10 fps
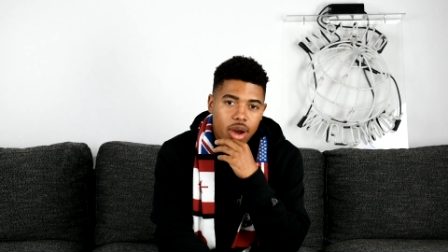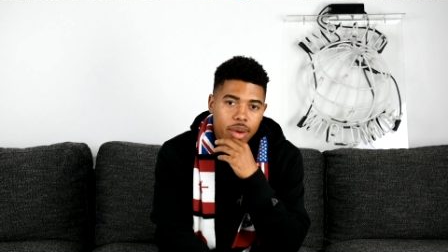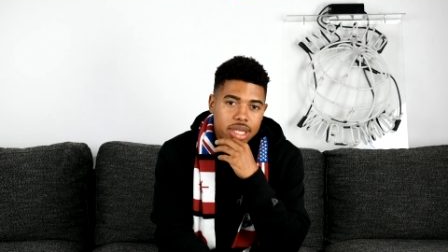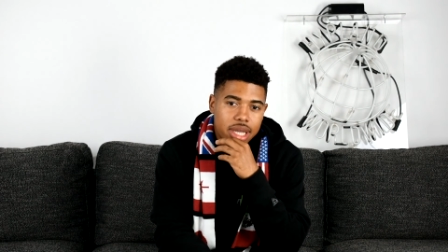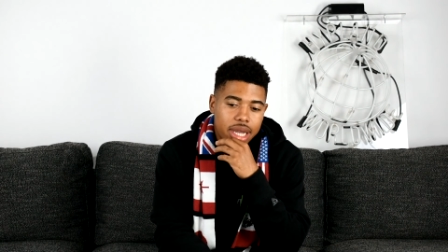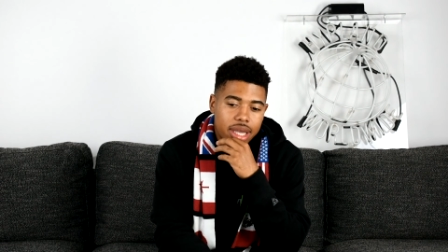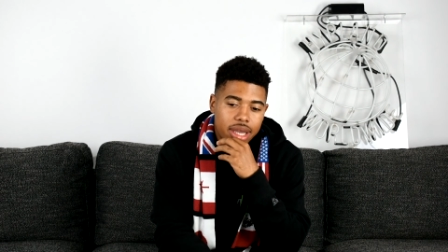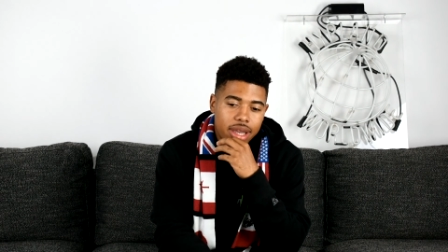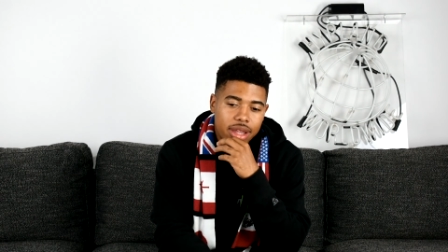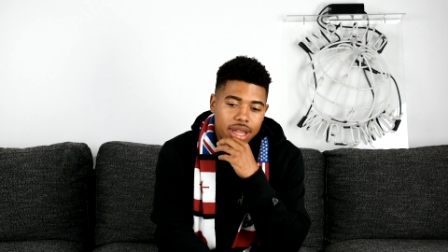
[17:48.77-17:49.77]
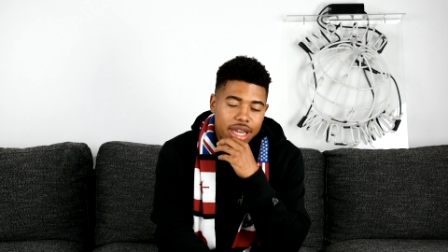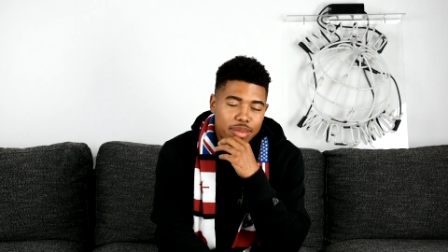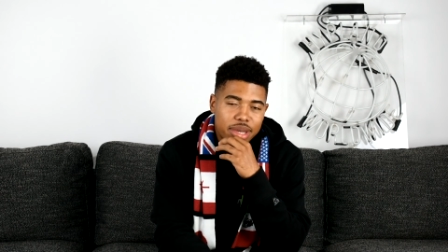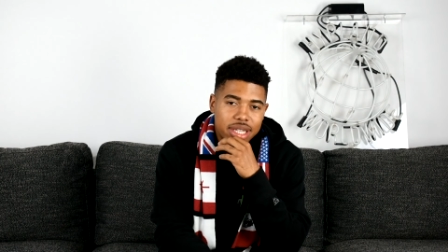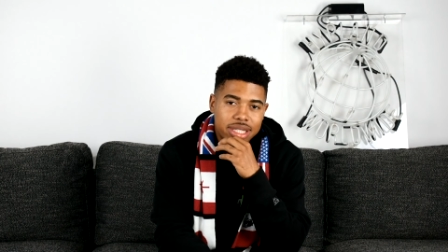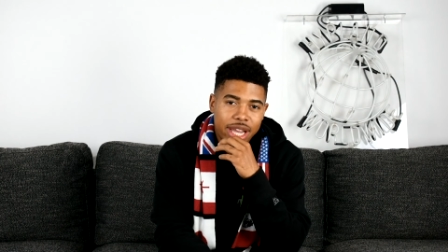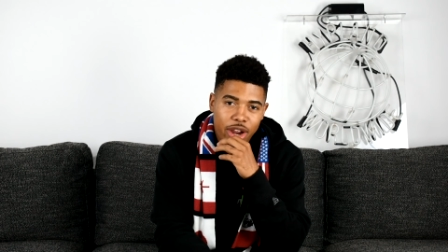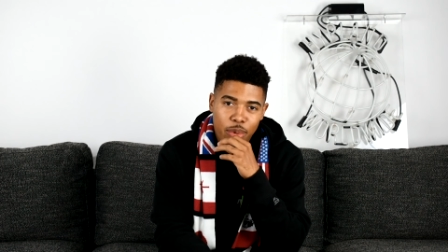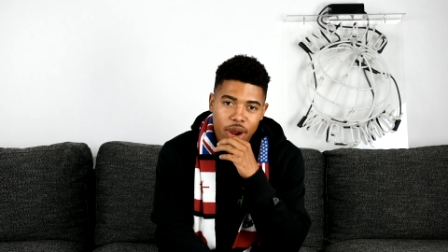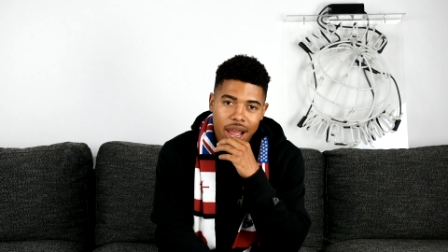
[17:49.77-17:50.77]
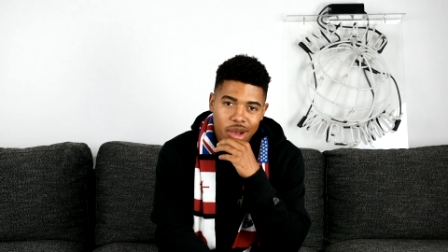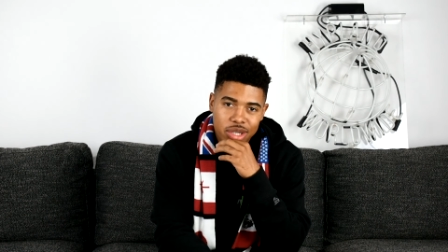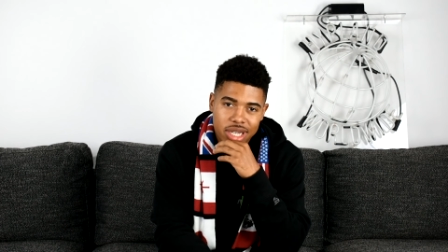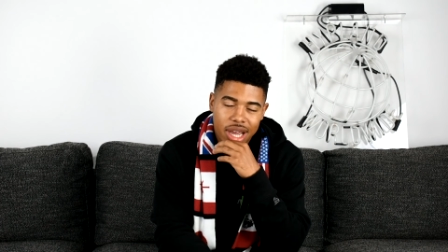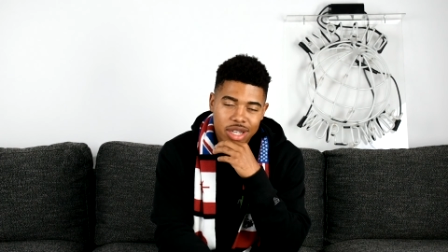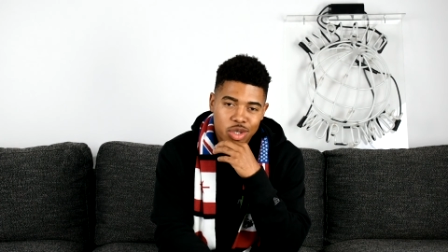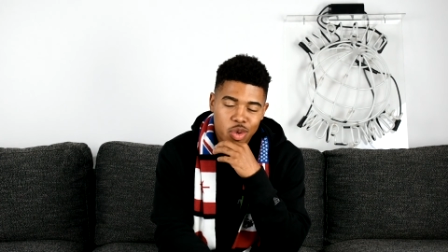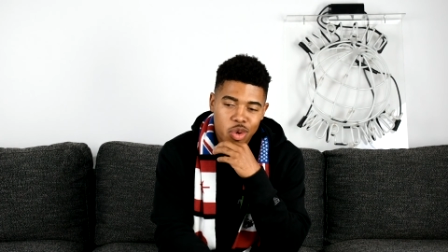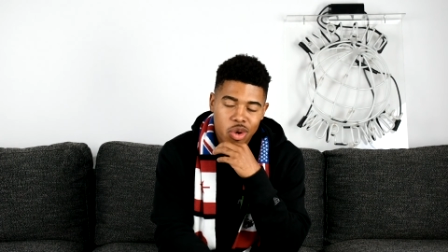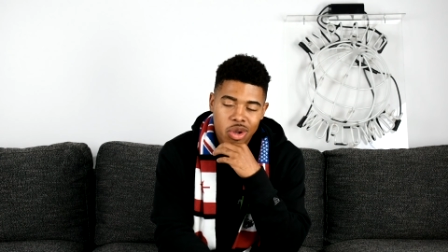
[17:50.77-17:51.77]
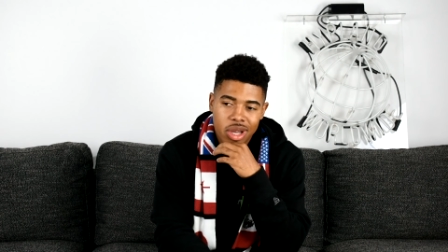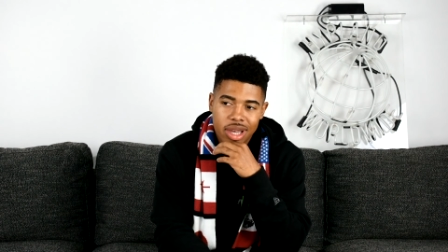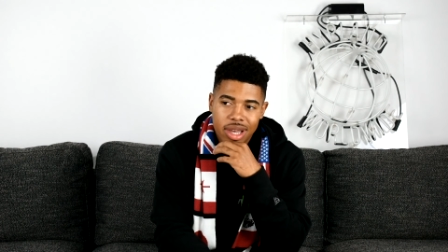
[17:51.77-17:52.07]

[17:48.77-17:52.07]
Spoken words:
always like letting me tear up her house in high school,